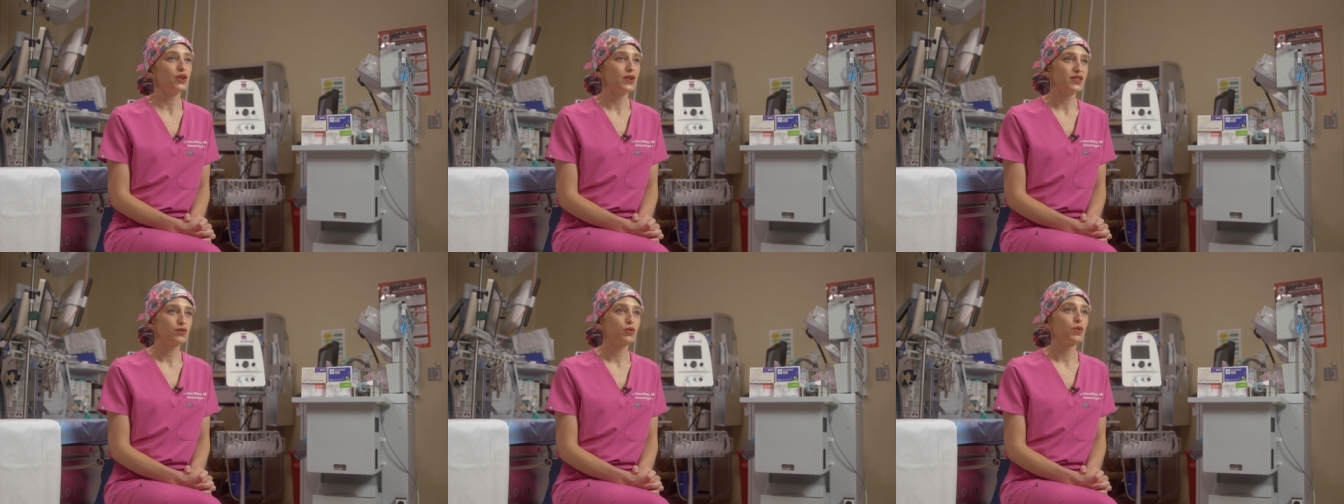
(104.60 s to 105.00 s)

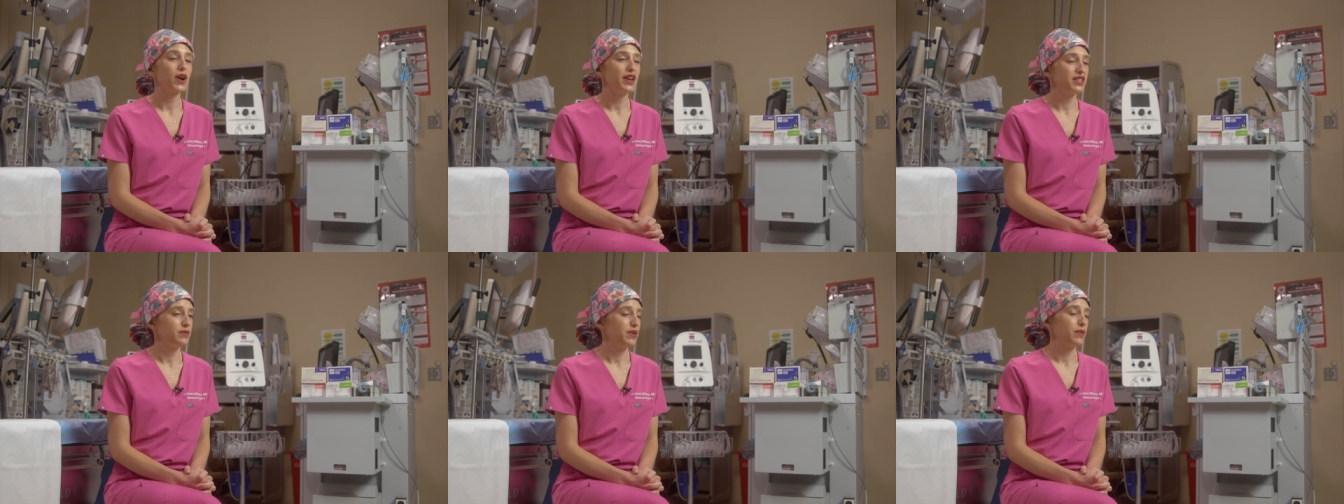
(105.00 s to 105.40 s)
So it's
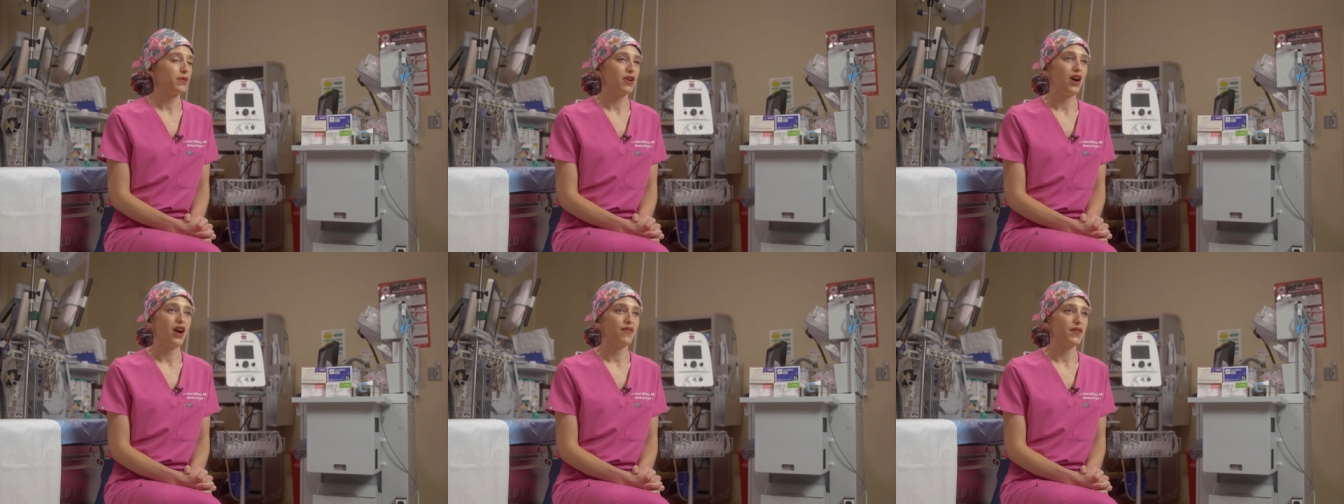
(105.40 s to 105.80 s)
great to be
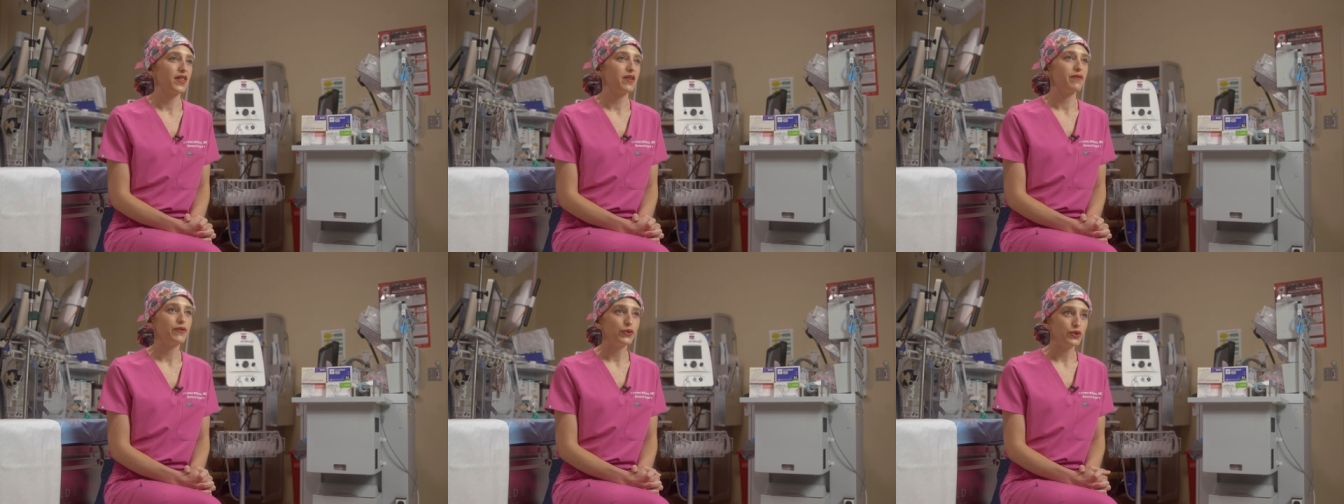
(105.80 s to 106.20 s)
able to offer
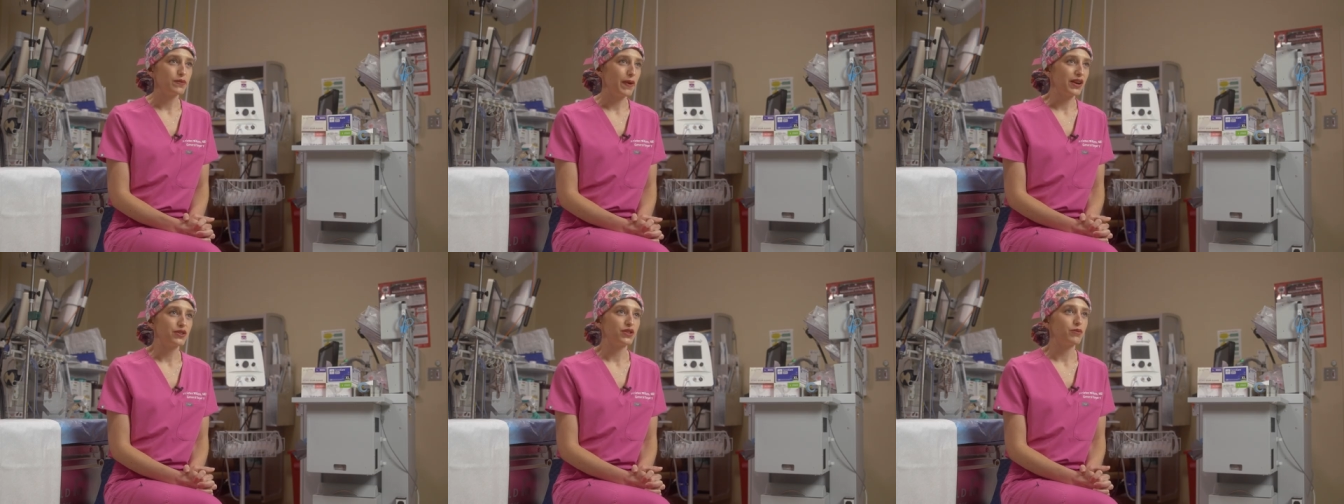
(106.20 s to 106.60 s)
them full
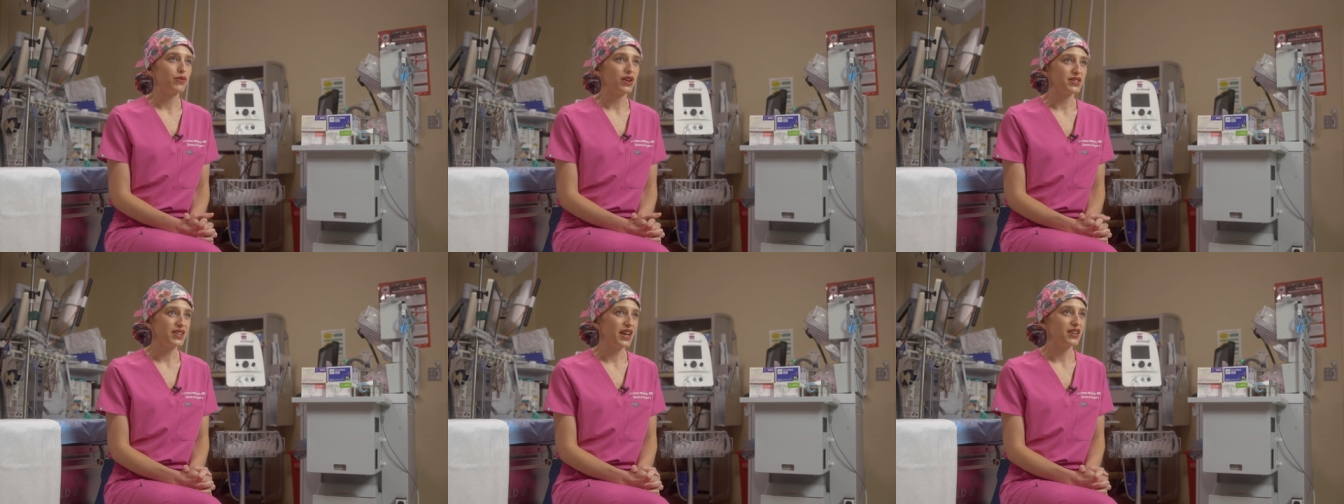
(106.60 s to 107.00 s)
spectrum
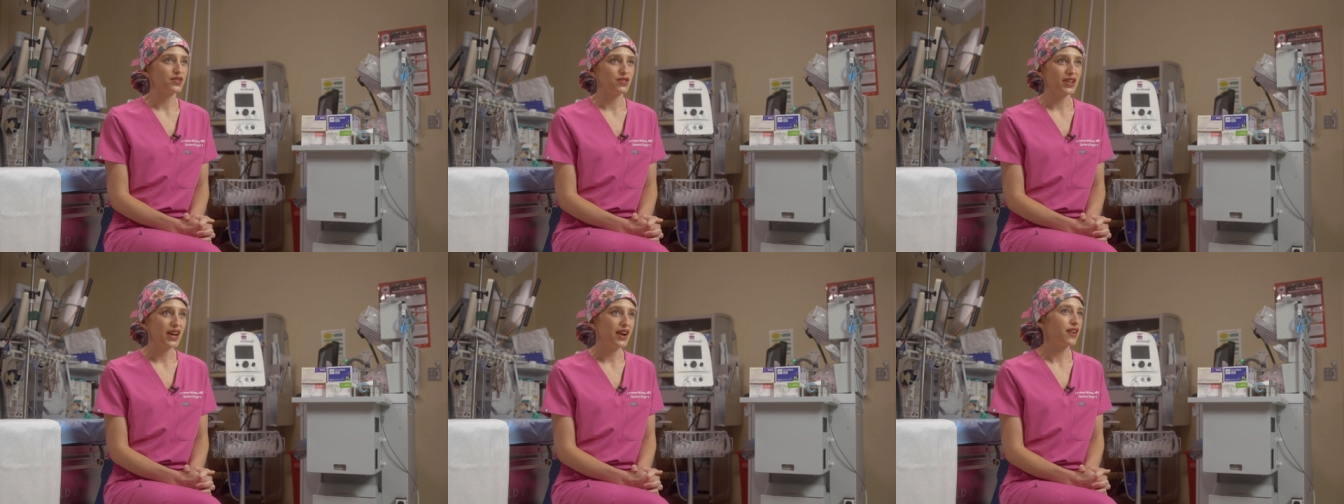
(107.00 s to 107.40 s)
breast
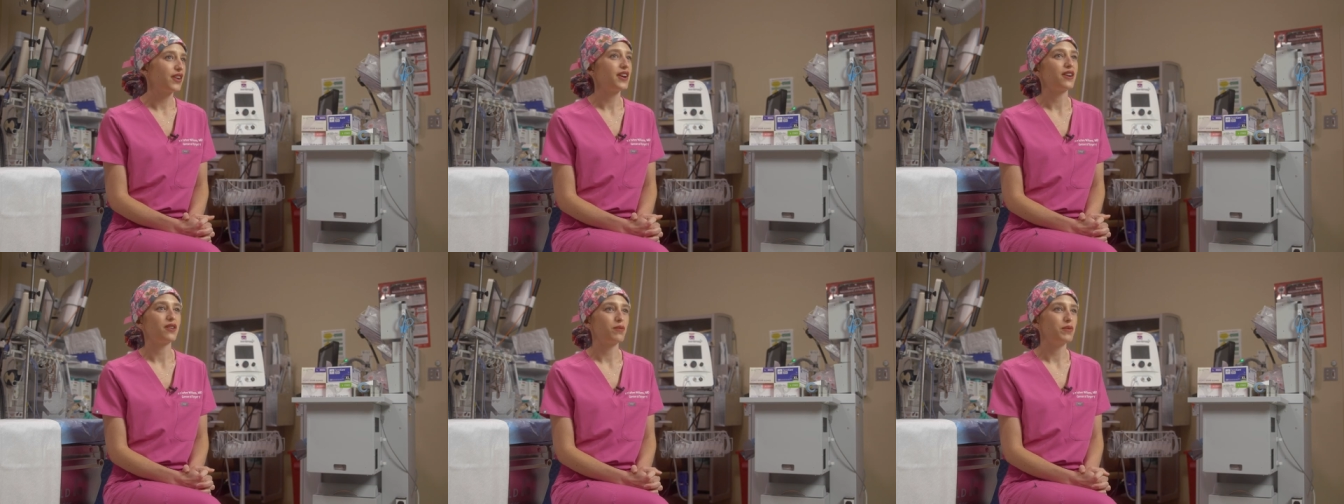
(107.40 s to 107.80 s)
cancer care
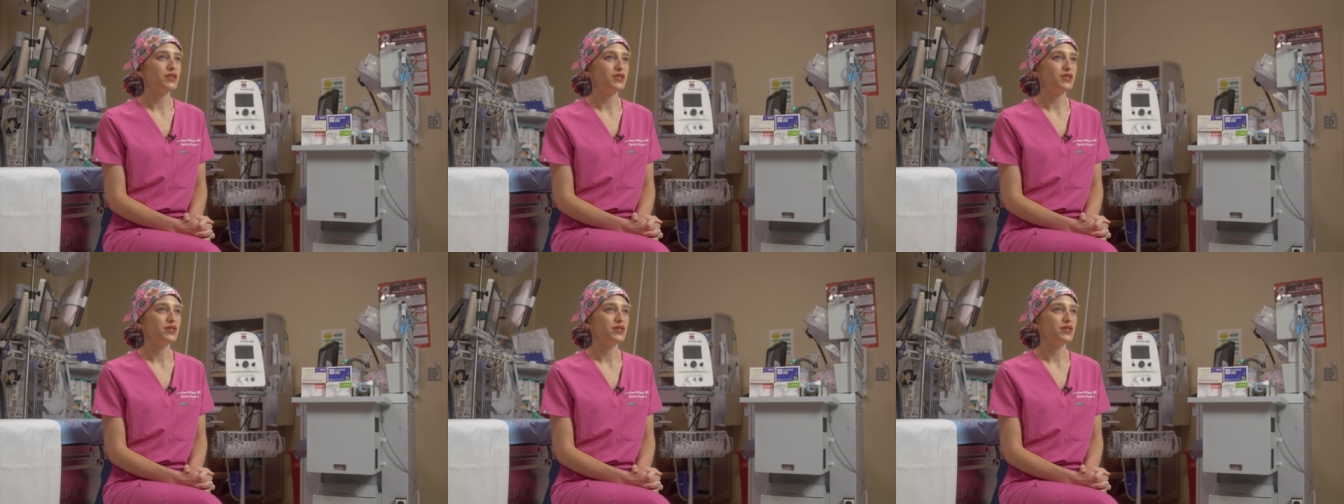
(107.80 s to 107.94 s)
here in